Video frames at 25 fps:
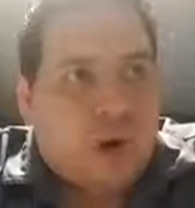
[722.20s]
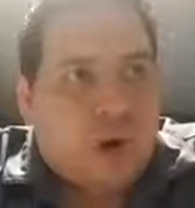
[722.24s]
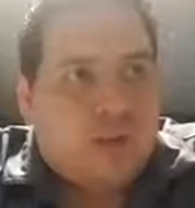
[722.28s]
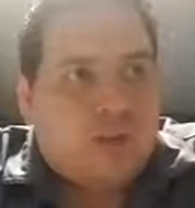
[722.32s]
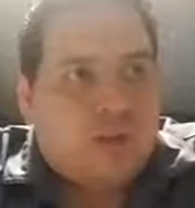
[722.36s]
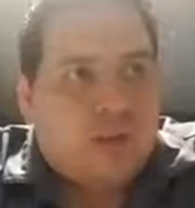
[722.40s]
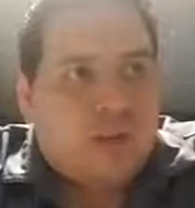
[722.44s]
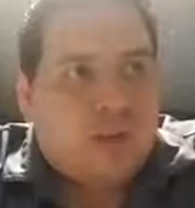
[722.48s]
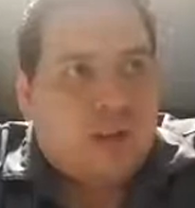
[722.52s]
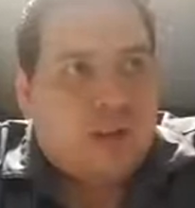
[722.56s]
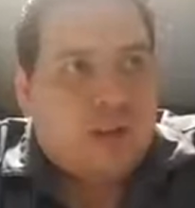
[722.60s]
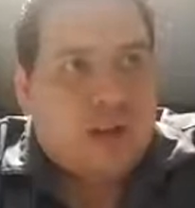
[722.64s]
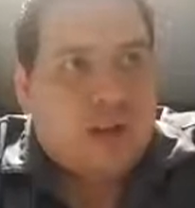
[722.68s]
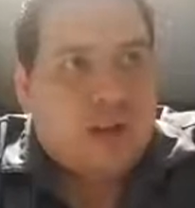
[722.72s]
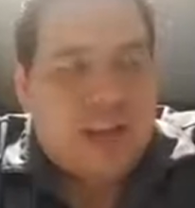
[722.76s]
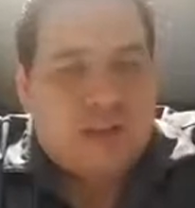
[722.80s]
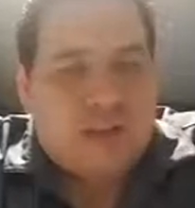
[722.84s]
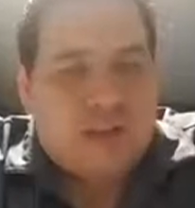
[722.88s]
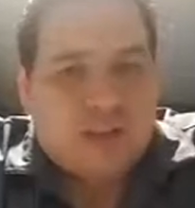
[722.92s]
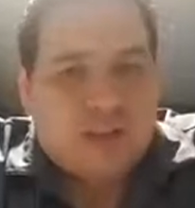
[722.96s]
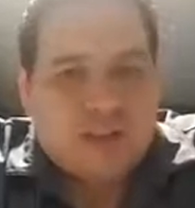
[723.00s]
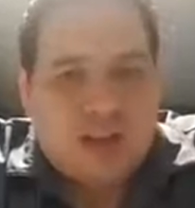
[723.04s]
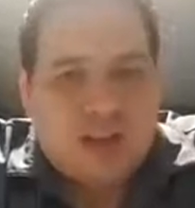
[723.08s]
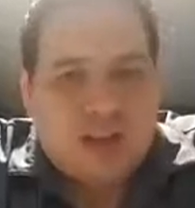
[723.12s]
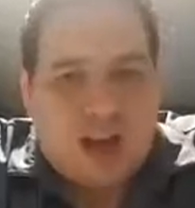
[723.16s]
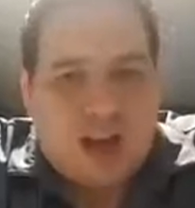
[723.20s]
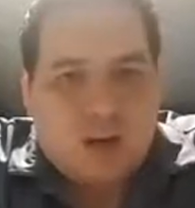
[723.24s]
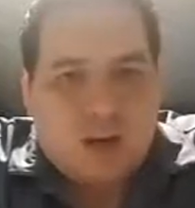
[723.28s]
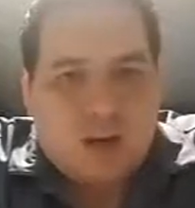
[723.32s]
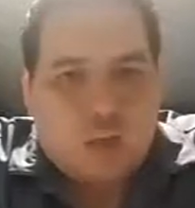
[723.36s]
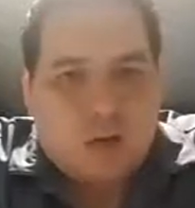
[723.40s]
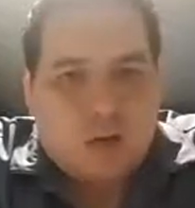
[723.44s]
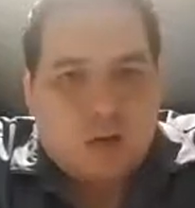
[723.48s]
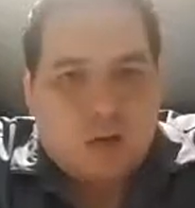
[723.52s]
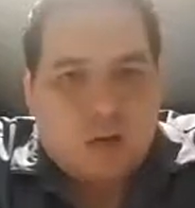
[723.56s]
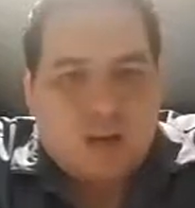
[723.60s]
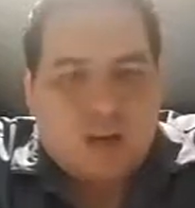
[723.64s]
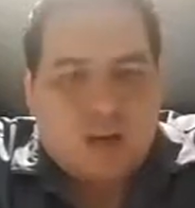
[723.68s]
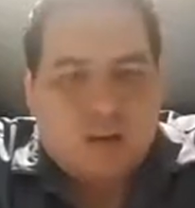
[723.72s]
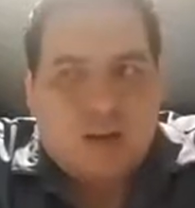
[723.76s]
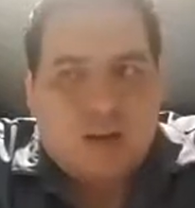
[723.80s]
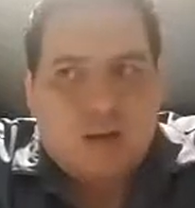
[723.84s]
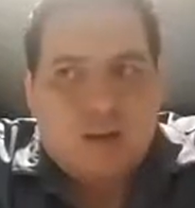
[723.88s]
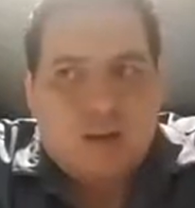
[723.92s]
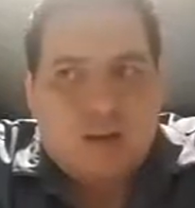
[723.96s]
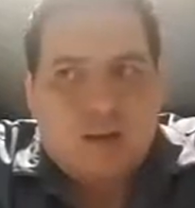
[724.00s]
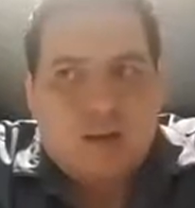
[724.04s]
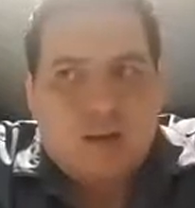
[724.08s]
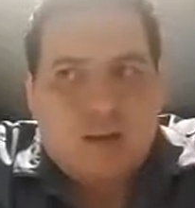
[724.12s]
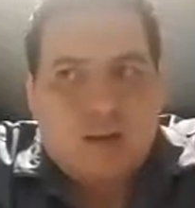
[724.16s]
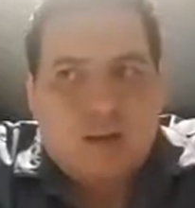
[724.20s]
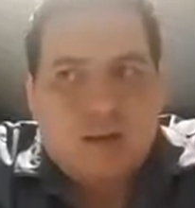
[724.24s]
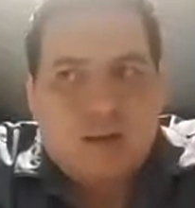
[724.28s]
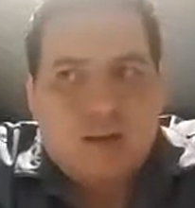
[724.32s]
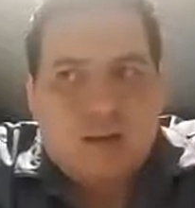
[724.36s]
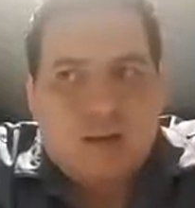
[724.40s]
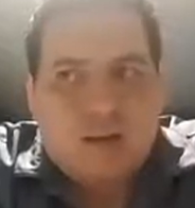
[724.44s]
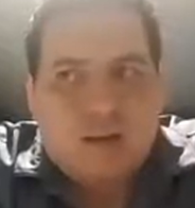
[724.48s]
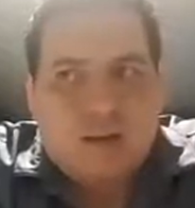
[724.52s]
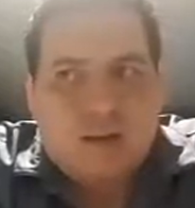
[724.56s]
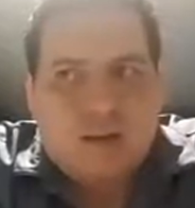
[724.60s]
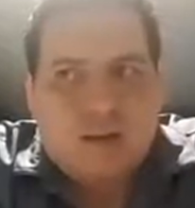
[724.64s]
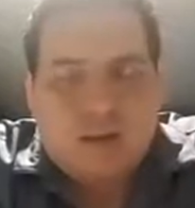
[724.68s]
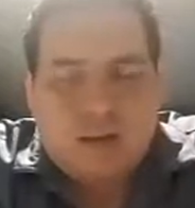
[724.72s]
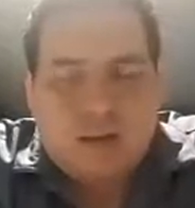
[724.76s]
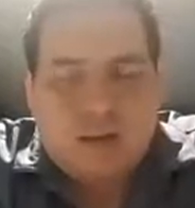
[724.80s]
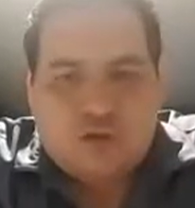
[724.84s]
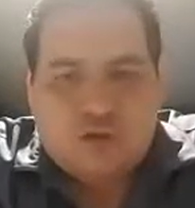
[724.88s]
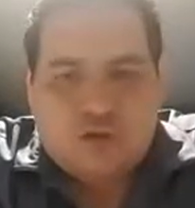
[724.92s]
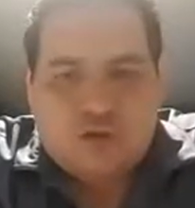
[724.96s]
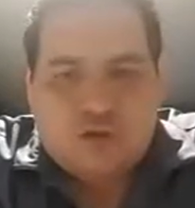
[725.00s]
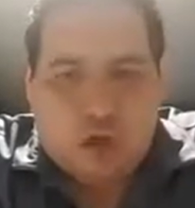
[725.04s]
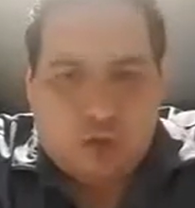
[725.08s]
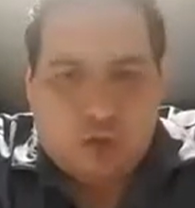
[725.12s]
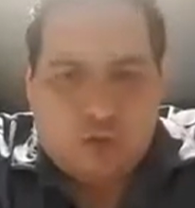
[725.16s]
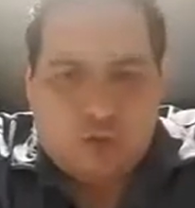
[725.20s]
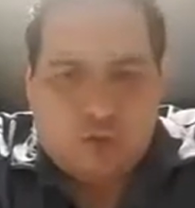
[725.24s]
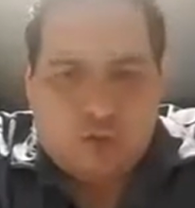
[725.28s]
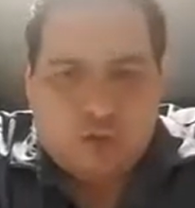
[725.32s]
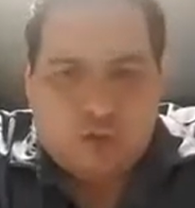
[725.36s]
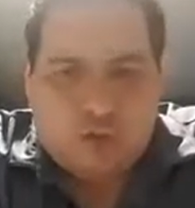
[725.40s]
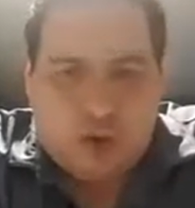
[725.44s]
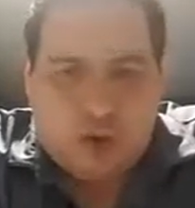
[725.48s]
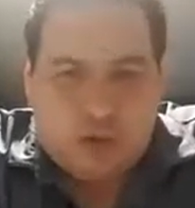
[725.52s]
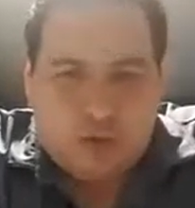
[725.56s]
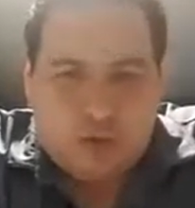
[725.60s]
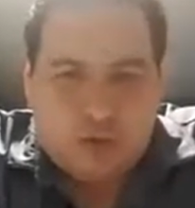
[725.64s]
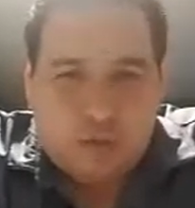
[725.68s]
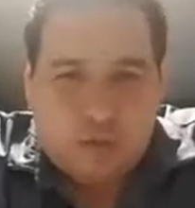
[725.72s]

neither side will be distraught with a point.